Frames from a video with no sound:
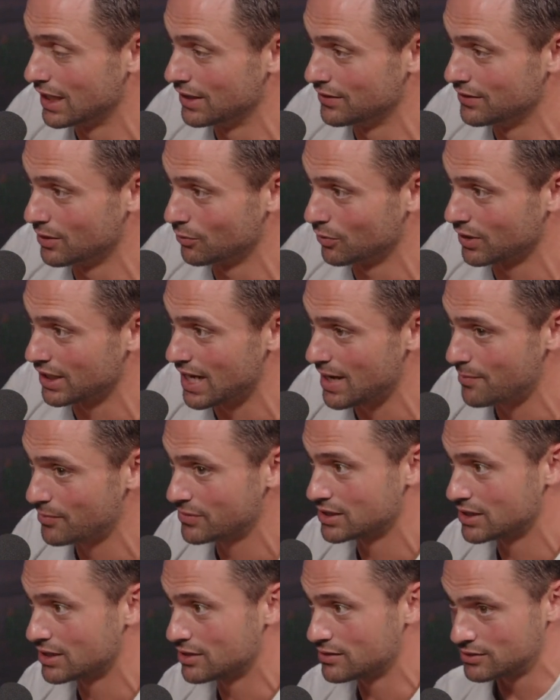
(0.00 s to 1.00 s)
And then what
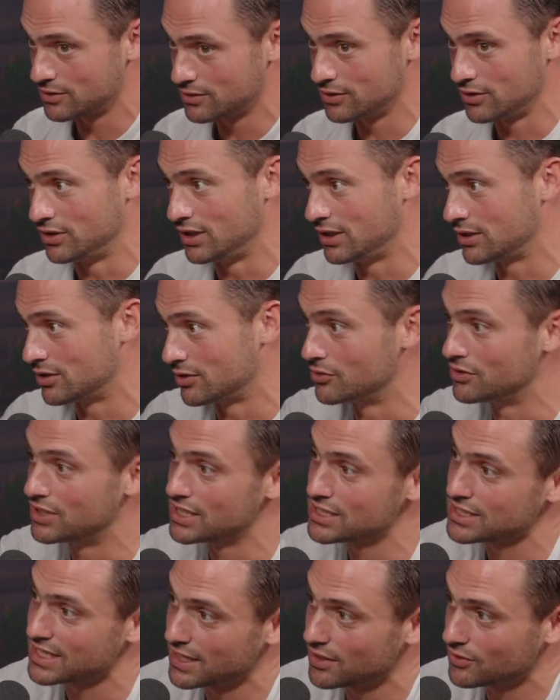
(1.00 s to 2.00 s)
happens is you need to do
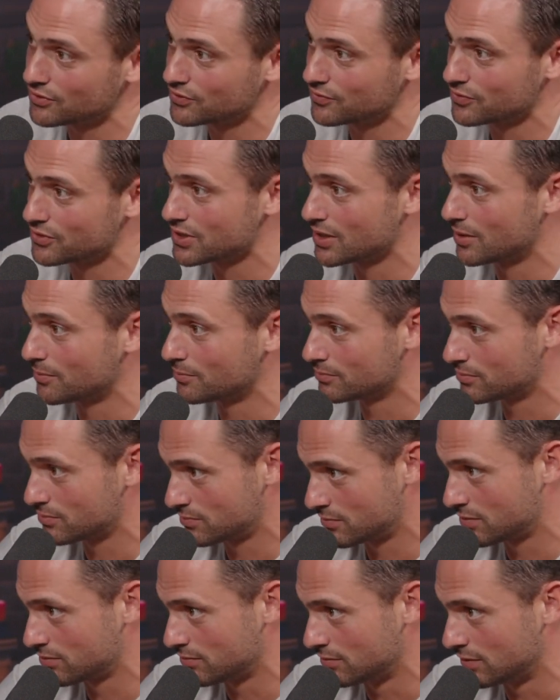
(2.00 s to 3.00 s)
discounts for some
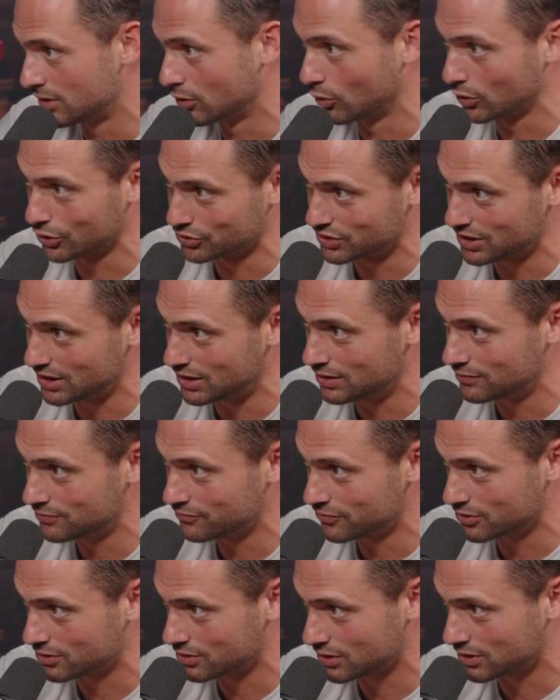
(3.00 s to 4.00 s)
loyalty
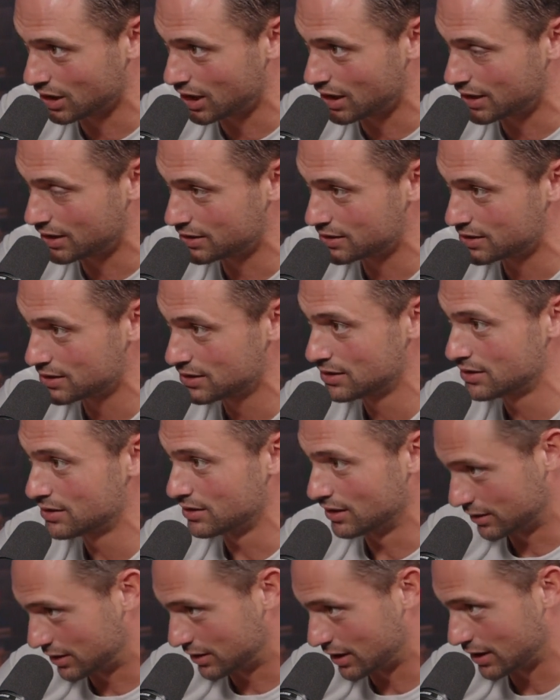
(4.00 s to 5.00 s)
for clients
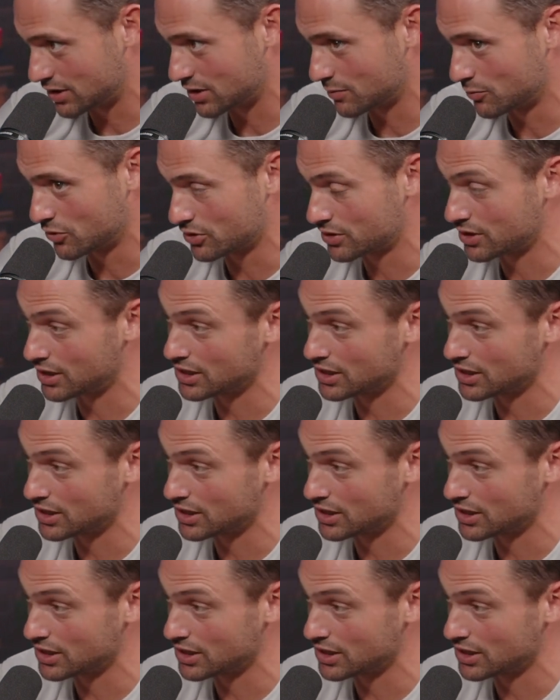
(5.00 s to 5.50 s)
and customers.